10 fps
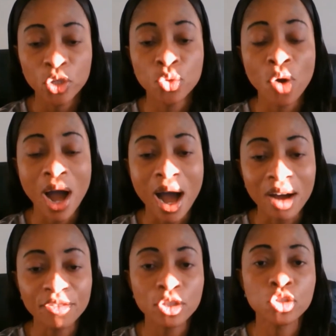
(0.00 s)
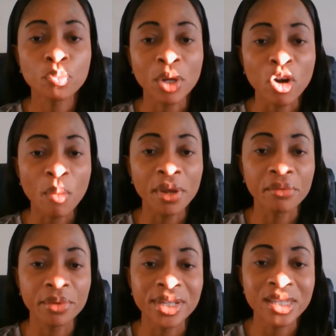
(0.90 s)
You have to become
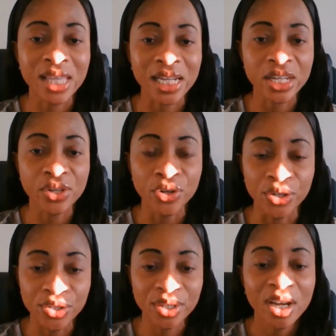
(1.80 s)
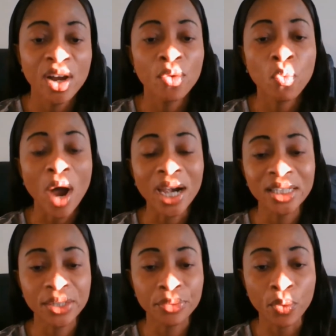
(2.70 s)
a registered nurse.
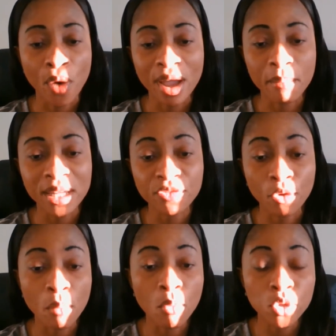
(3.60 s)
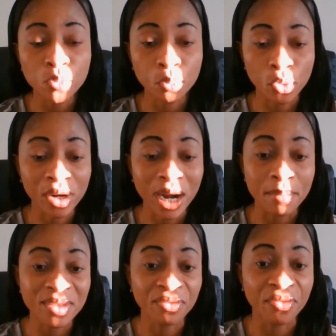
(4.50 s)
While the requirements for most
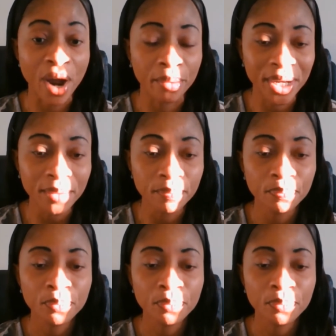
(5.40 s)
programs vary,